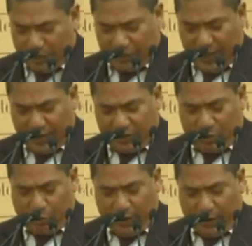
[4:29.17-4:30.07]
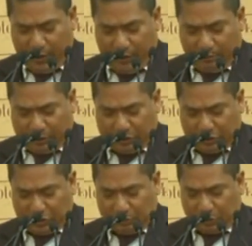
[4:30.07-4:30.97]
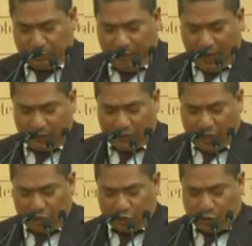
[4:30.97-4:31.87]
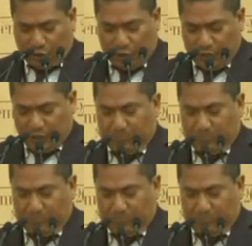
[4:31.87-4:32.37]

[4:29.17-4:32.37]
Read another way, Pratitya Samudapada also